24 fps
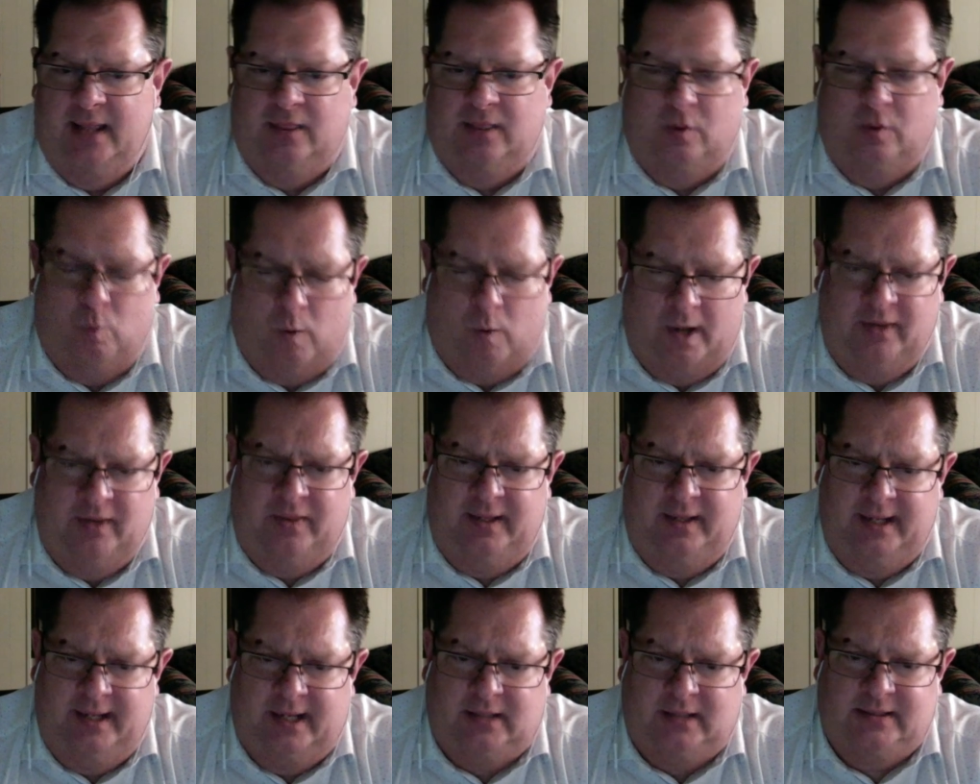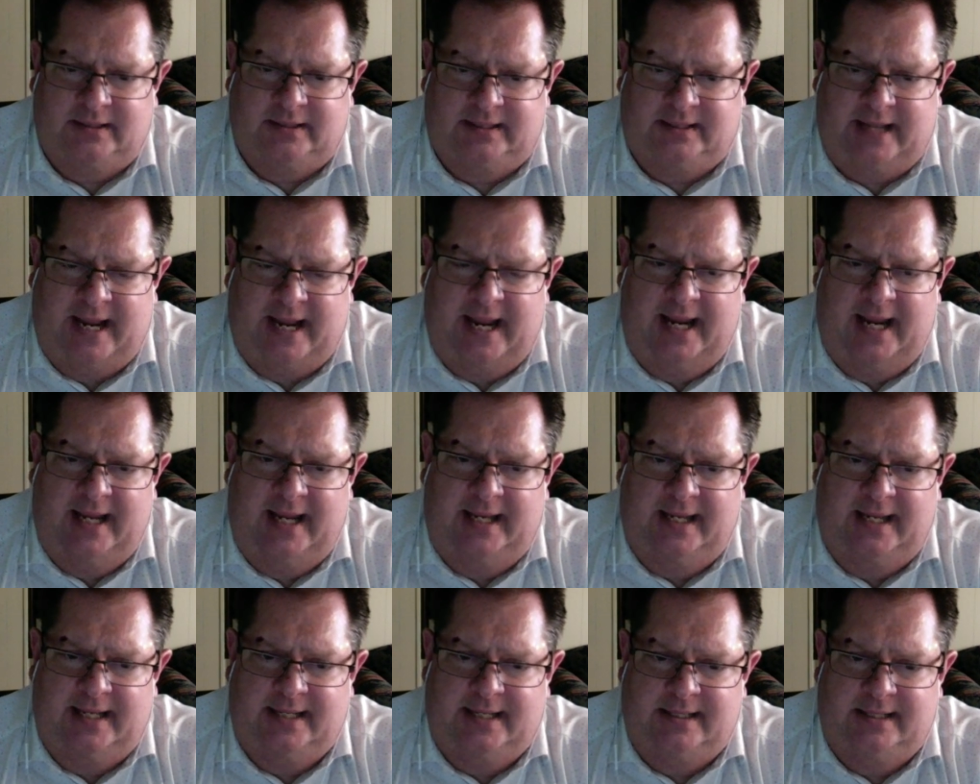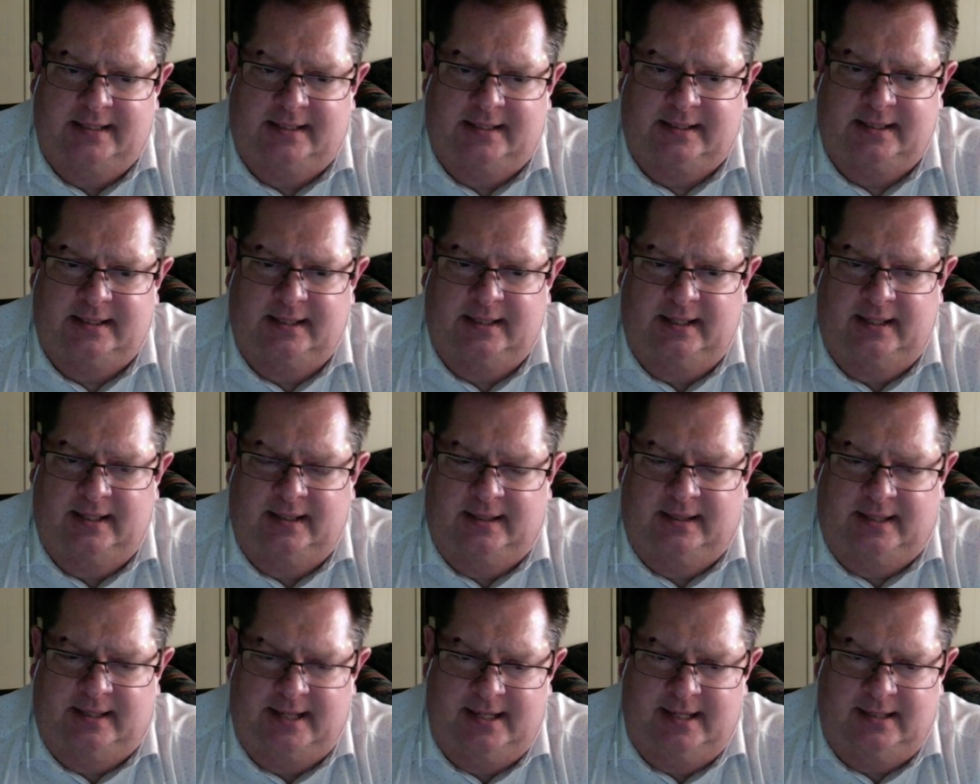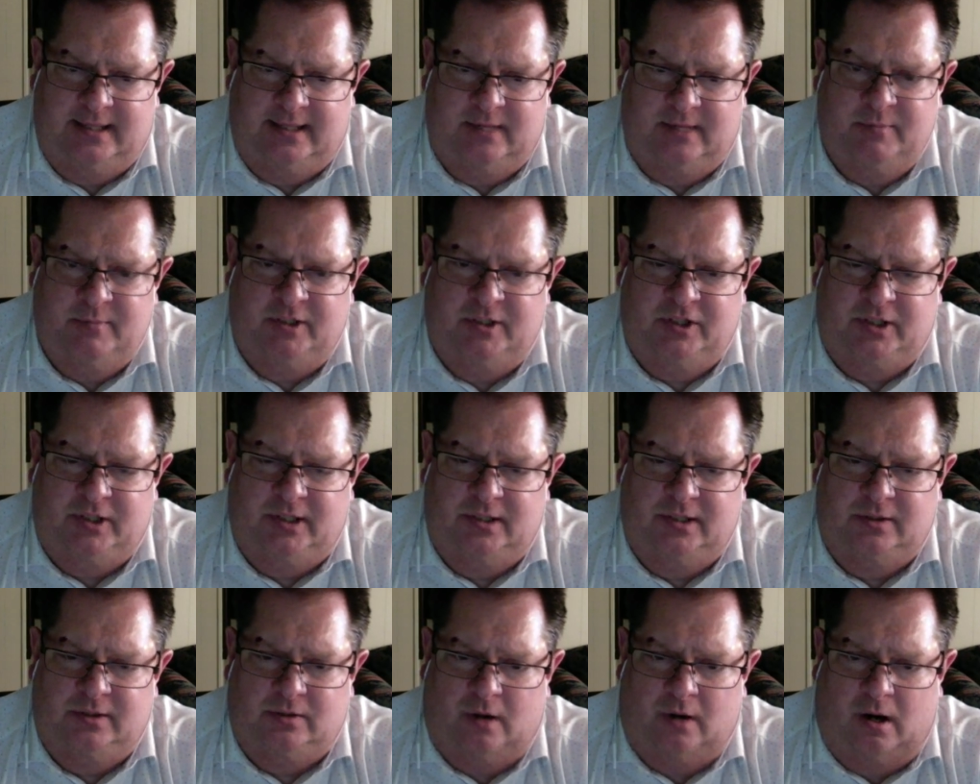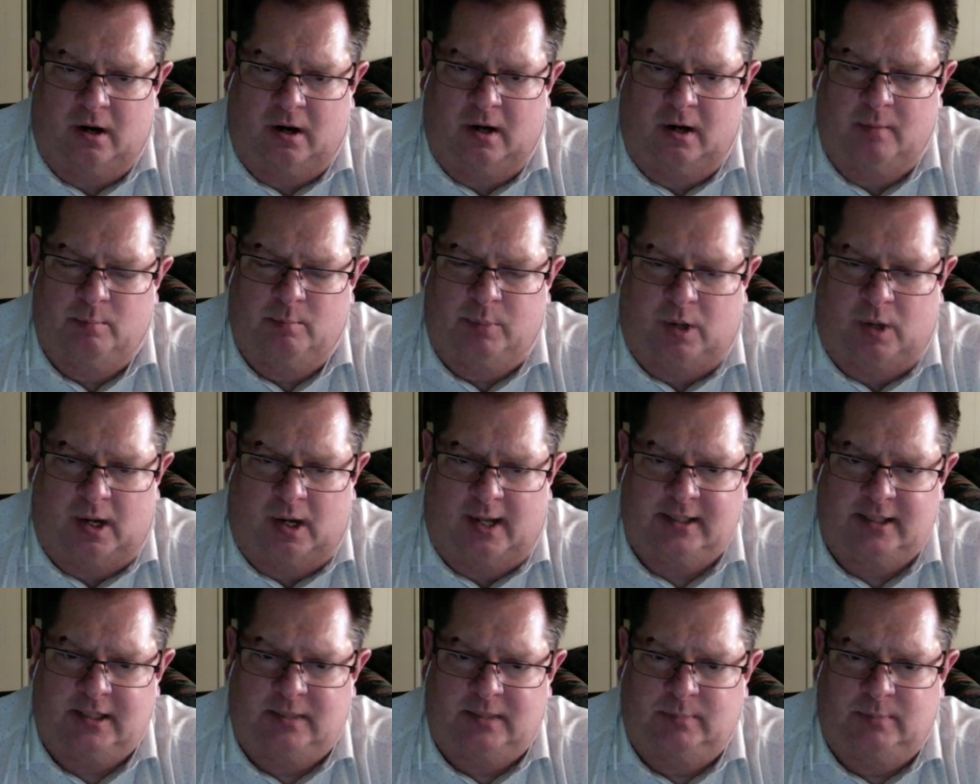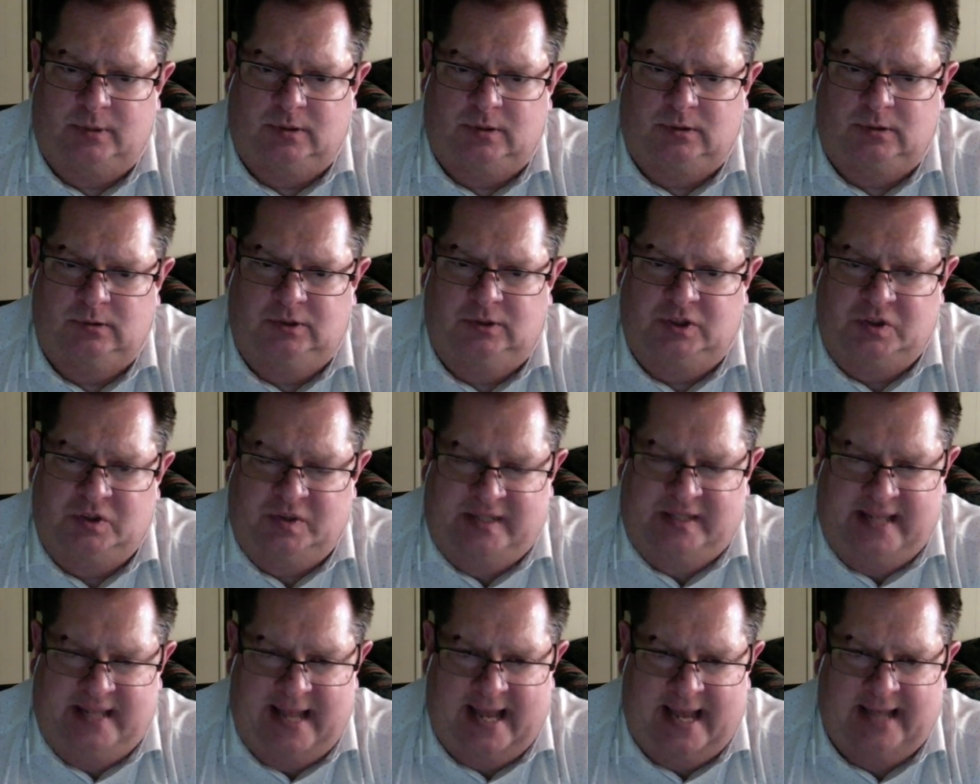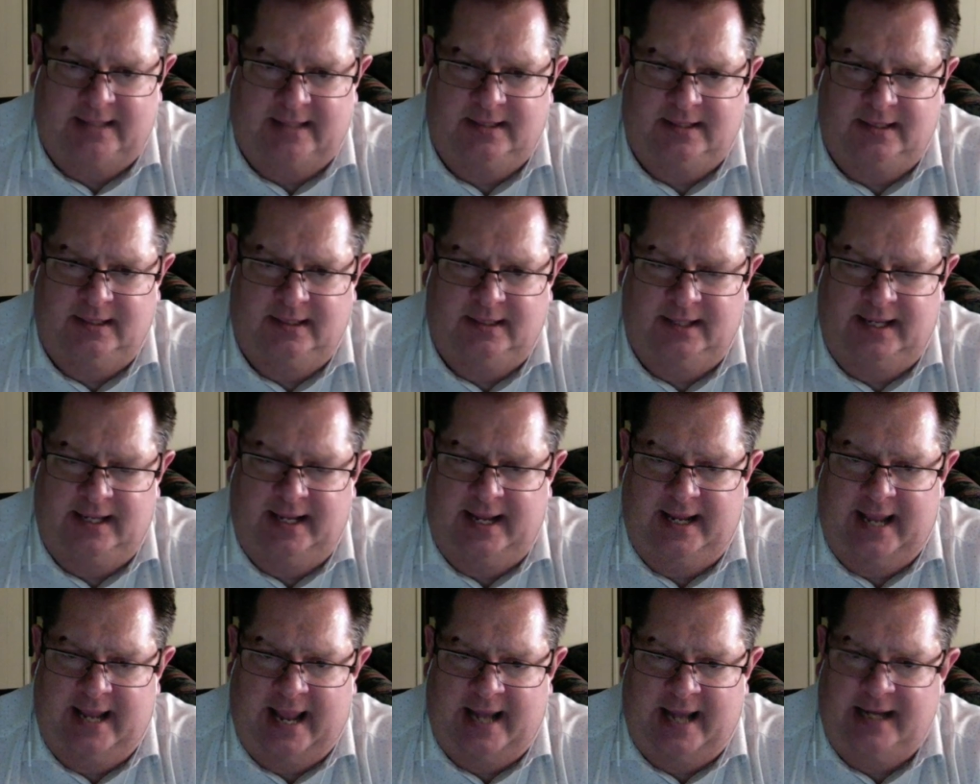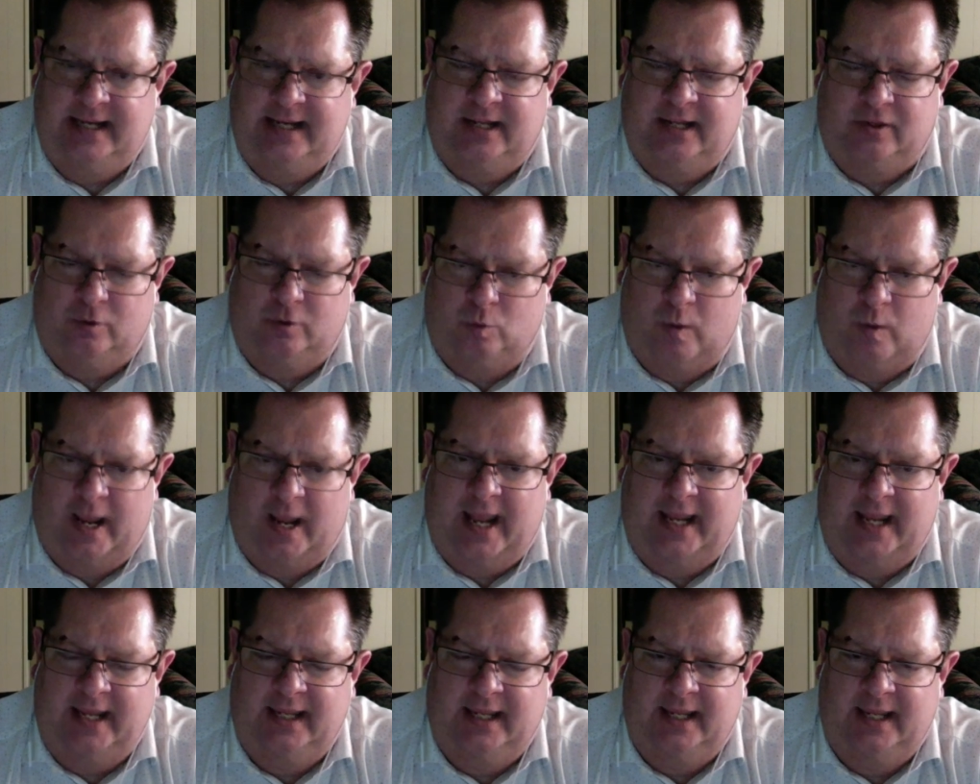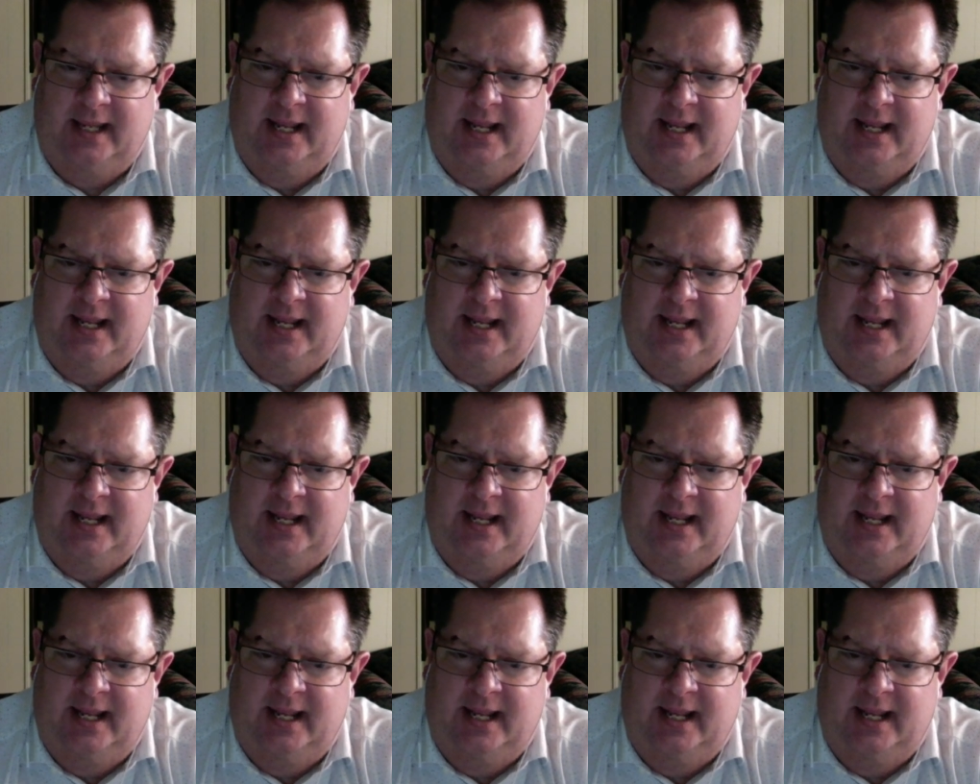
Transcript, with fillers: The one thing I'll say is these images are impossible to get any other way.